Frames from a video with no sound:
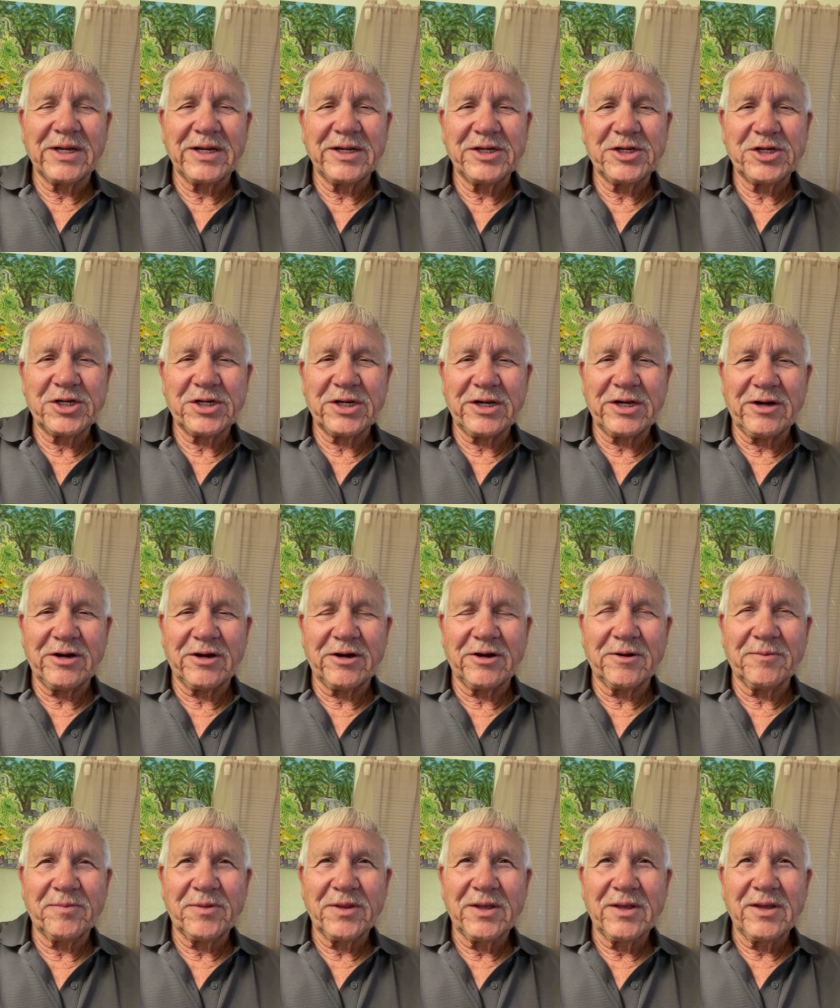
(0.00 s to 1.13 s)
when I
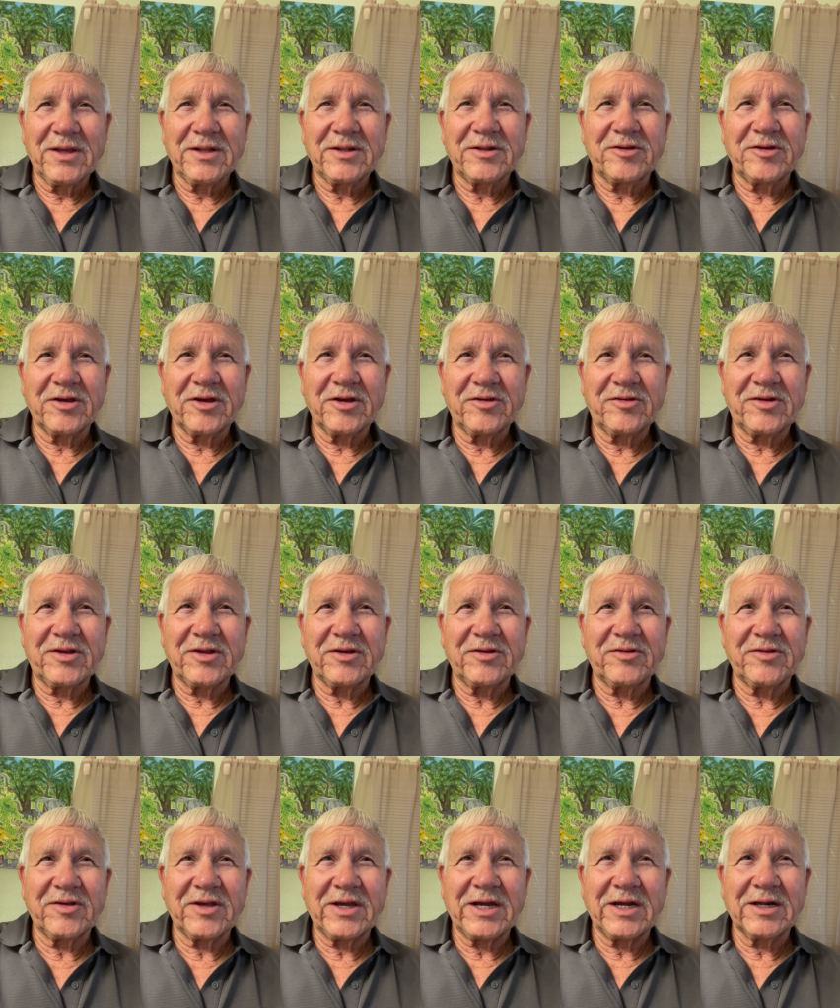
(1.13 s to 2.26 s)
share just
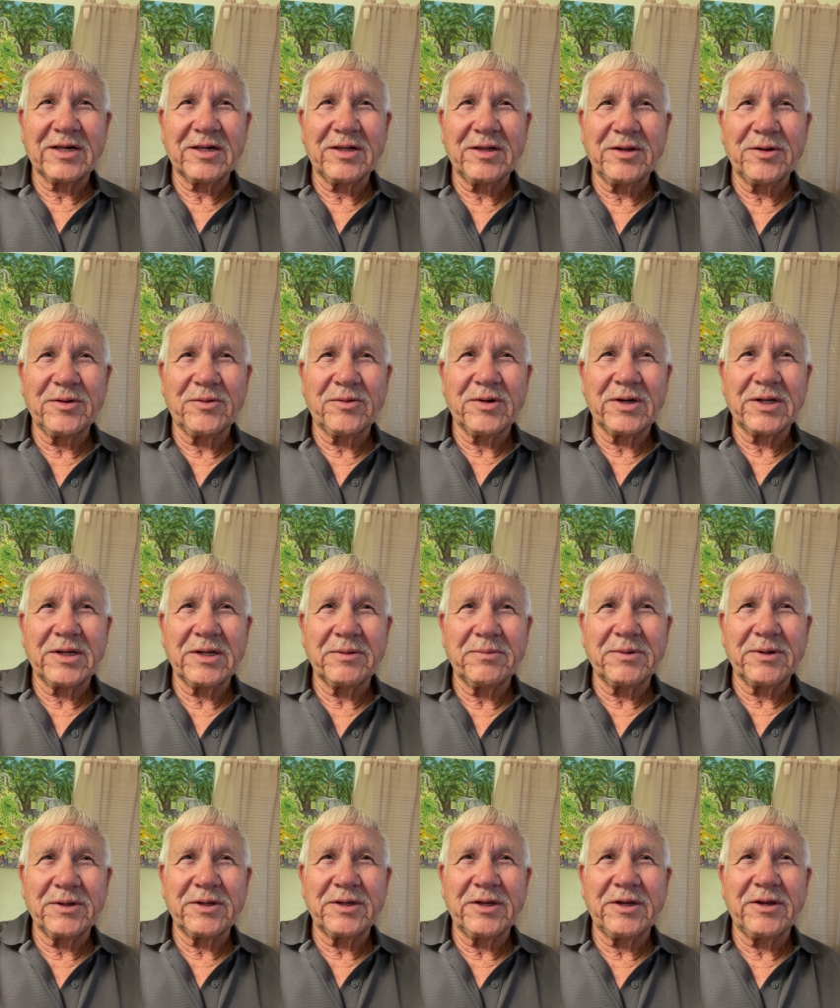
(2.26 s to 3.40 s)
exactly what I
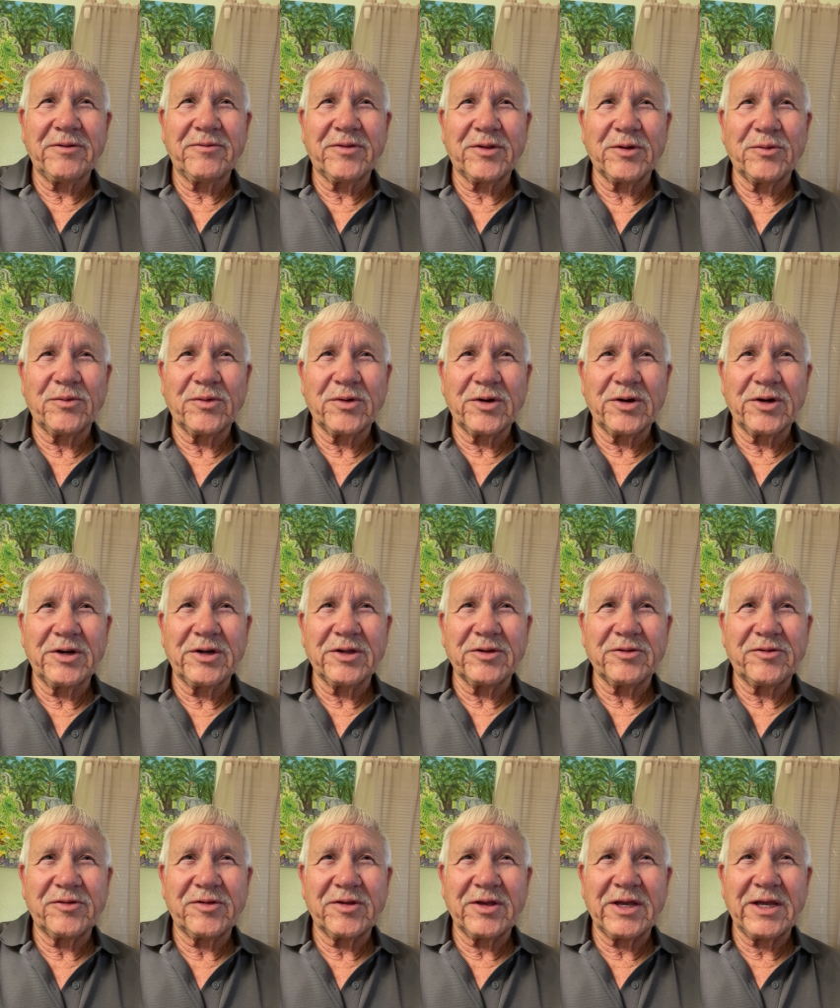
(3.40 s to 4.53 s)
believe the word
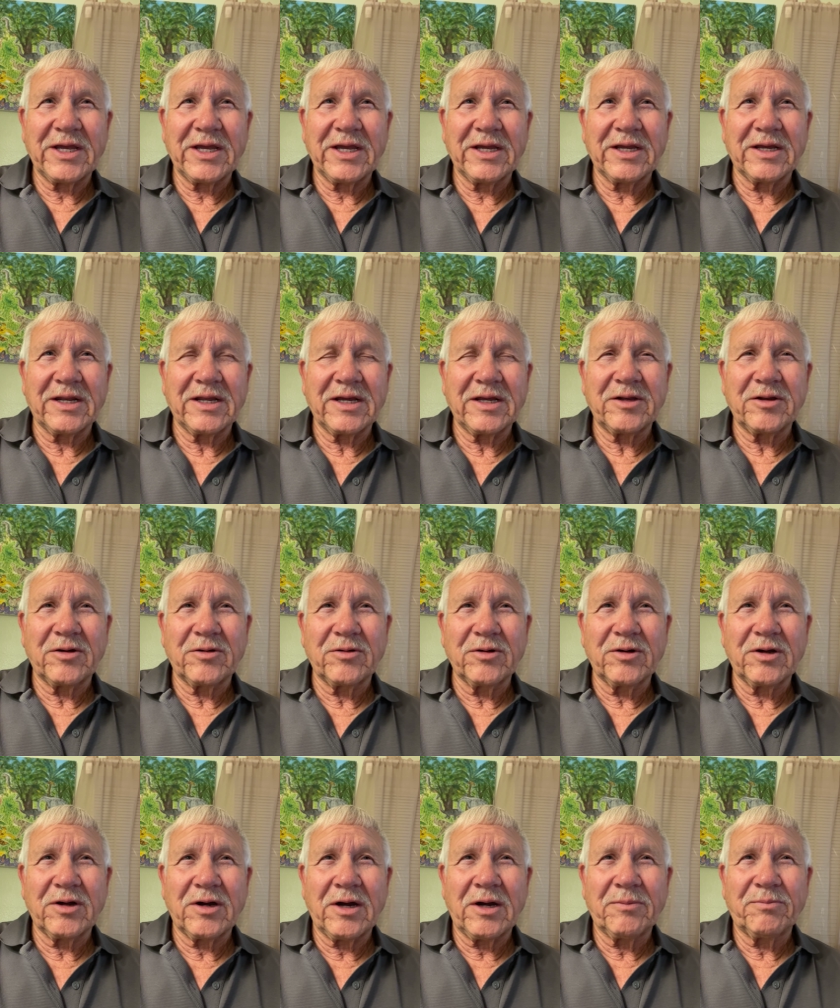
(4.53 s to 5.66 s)
is saying and I
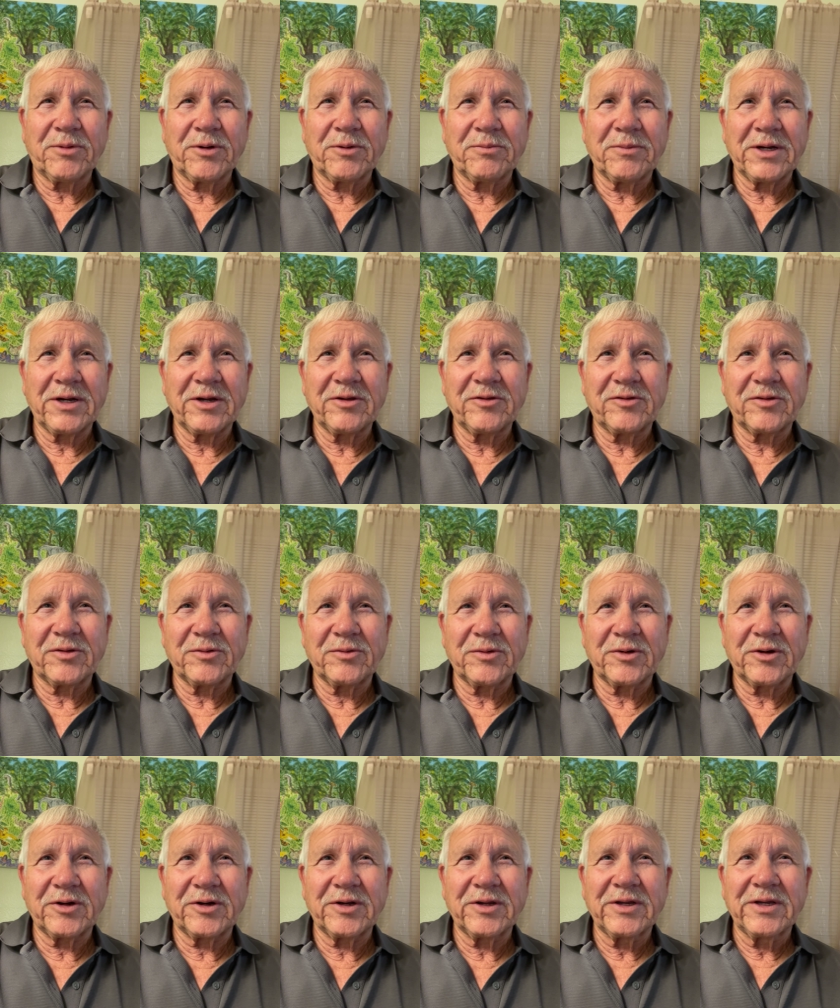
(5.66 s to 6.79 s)
don't compromise the
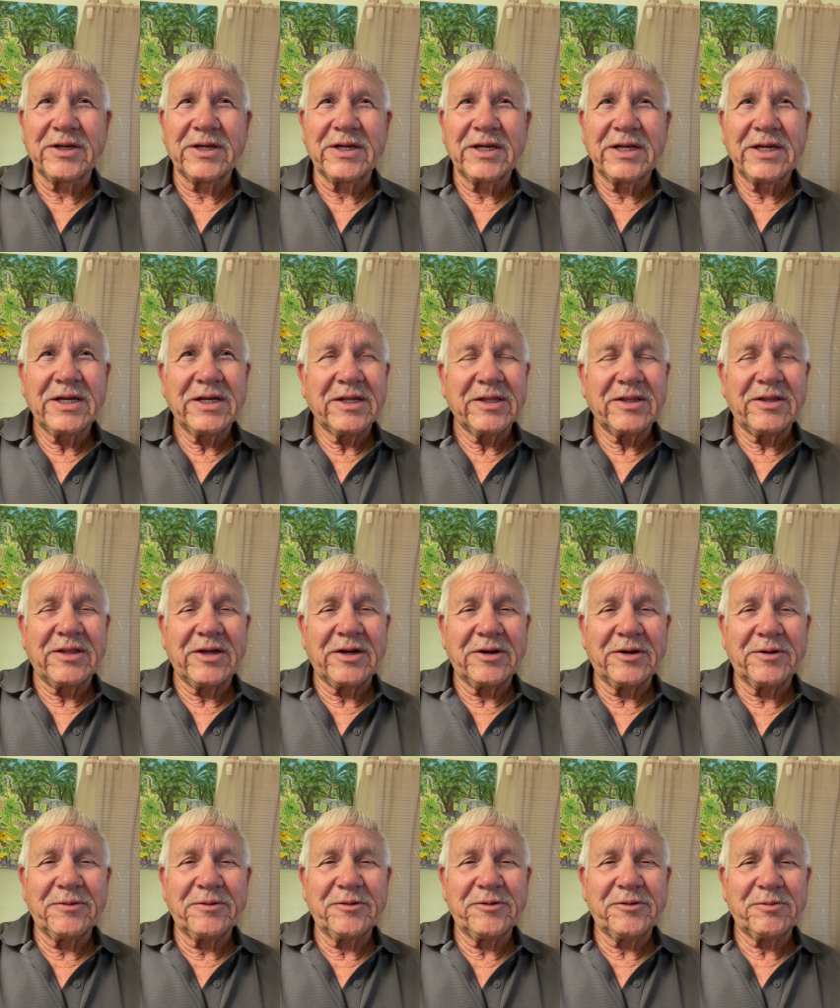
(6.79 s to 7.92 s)
word,
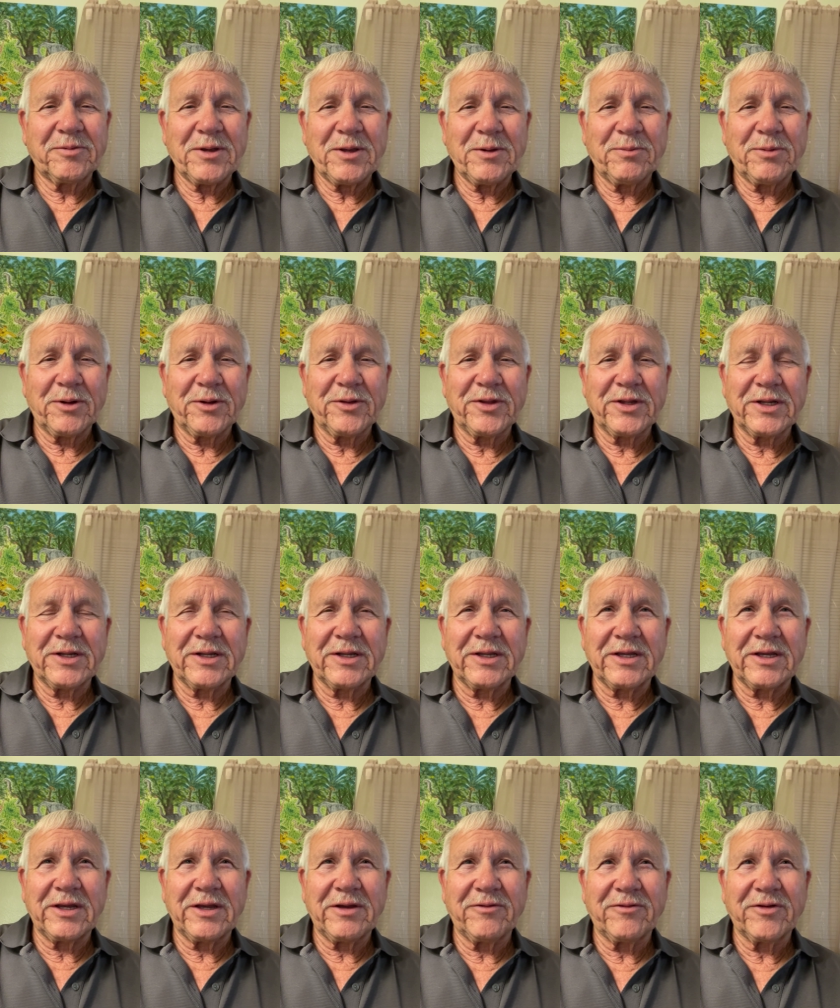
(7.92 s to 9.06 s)
there's people that
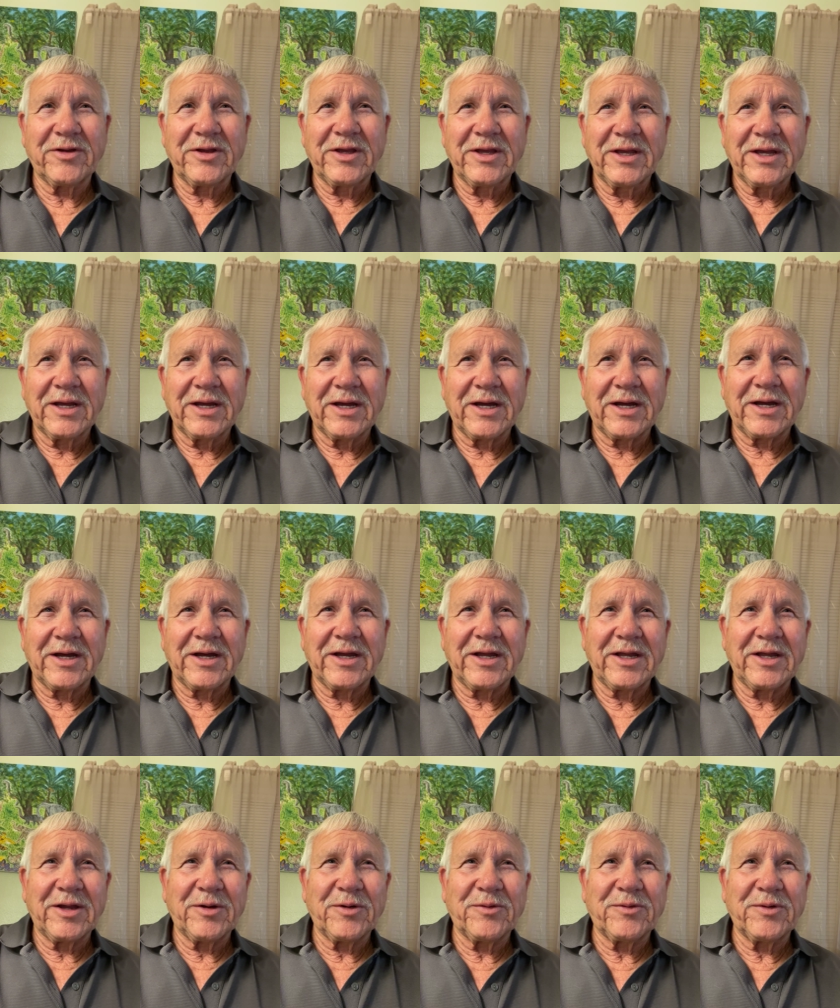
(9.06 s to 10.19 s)
leave.
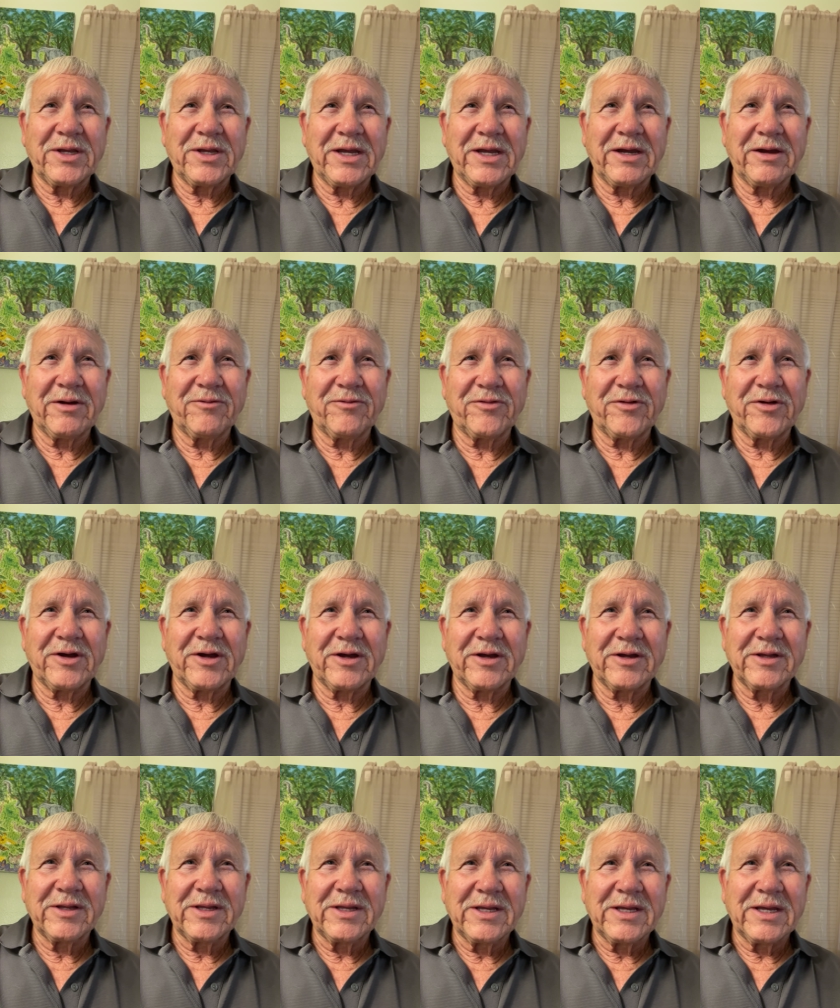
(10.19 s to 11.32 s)
Uh, we have
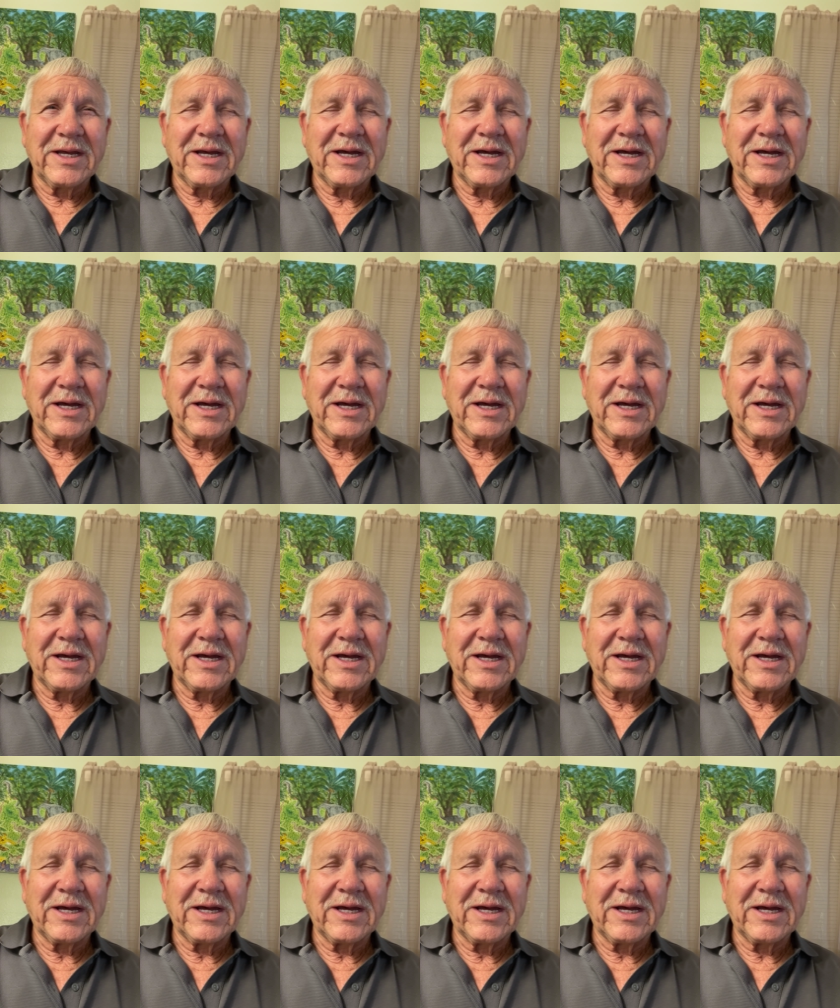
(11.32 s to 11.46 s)
uh,